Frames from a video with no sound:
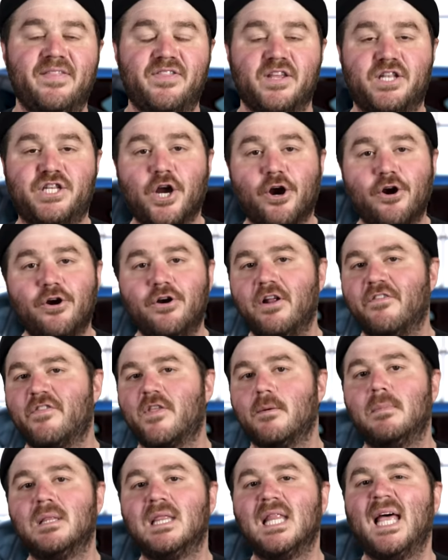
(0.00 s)
At the turn of
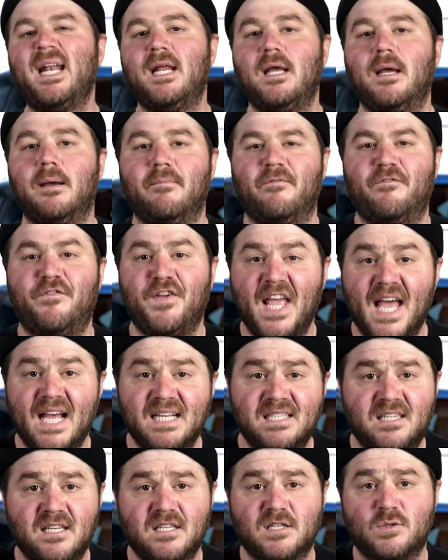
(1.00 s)
the millennium,
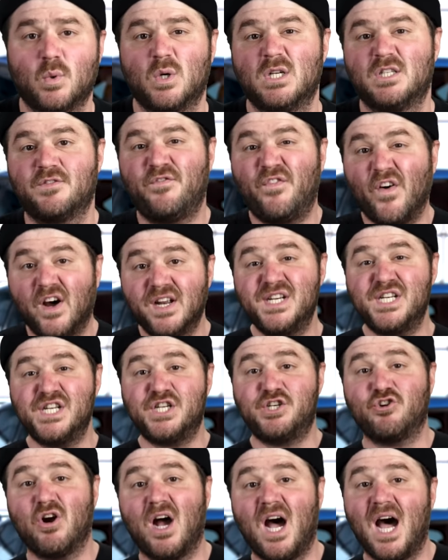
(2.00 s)
Fiestas were as fun to
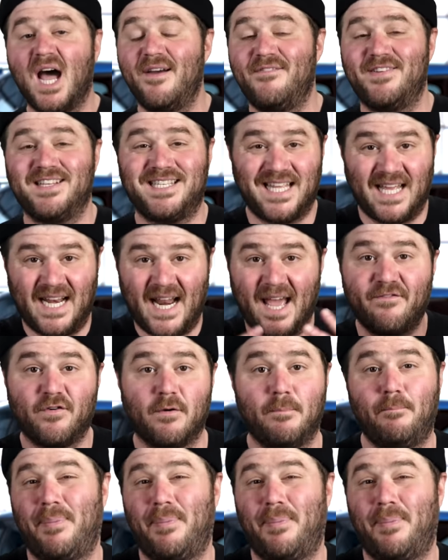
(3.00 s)
drive as they'd ever